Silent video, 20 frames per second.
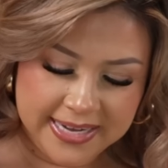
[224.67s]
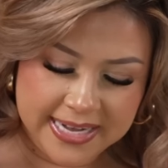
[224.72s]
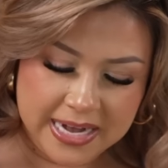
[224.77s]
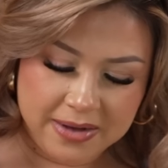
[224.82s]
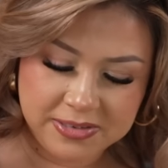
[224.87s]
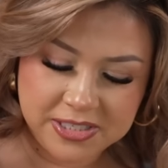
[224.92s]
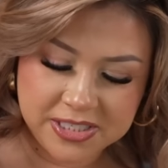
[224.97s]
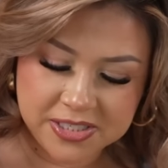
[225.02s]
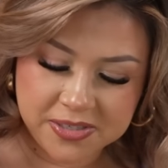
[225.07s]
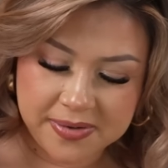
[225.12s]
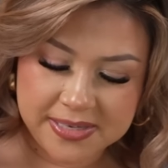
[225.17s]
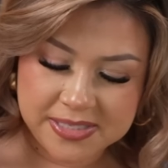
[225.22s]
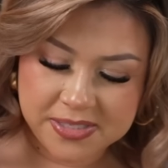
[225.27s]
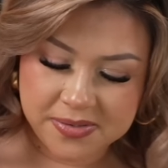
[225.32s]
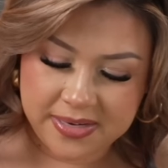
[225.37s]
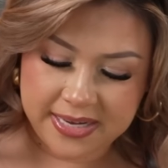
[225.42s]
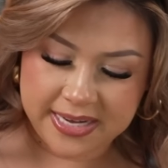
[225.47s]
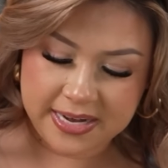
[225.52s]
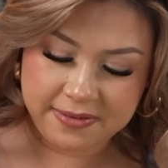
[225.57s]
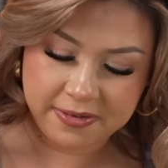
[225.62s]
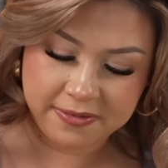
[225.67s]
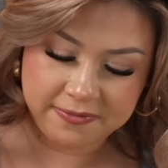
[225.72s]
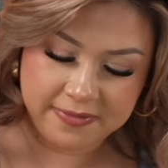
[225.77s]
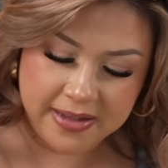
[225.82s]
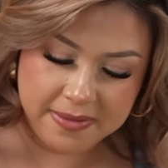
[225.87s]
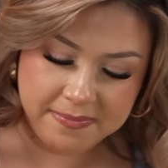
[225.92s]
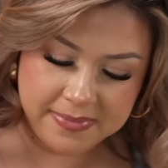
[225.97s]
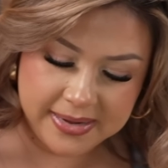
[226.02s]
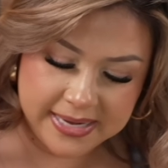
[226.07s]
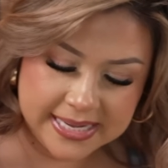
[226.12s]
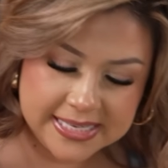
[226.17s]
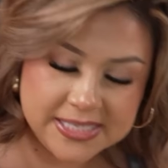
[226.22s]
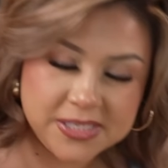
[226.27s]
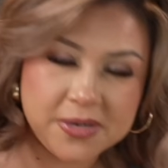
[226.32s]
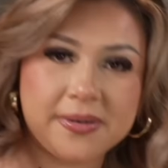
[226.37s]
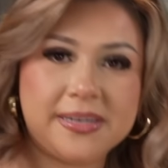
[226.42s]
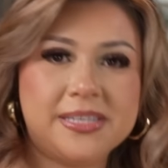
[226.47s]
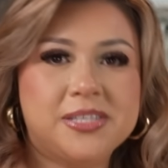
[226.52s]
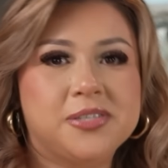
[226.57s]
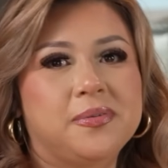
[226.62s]
now we're just going to knead it for 5 minutes
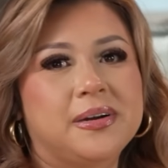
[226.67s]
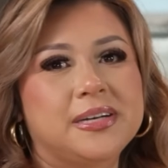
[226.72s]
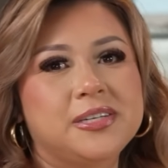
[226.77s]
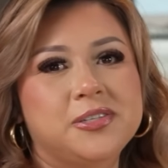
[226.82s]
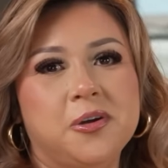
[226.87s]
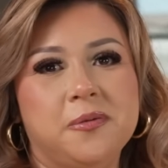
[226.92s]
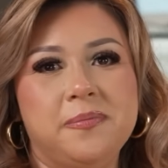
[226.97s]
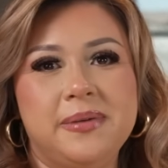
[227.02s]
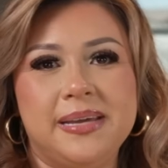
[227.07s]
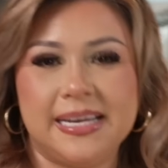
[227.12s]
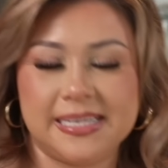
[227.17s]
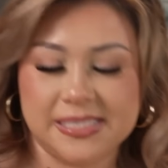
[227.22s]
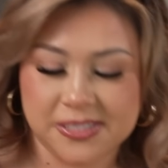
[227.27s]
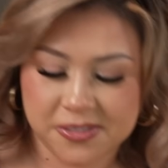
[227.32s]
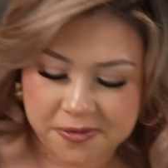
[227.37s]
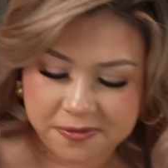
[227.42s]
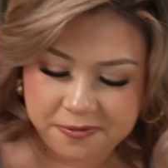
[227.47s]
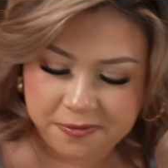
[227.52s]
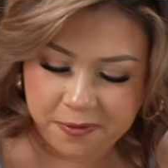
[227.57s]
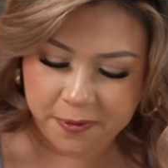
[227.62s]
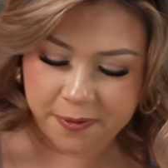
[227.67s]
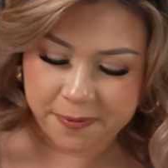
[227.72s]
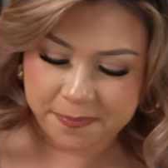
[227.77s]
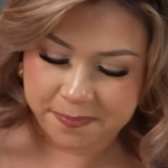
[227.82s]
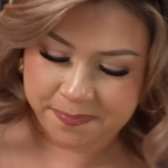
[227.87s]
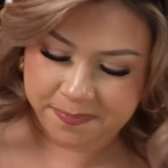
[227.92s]
or until our dough begins to form.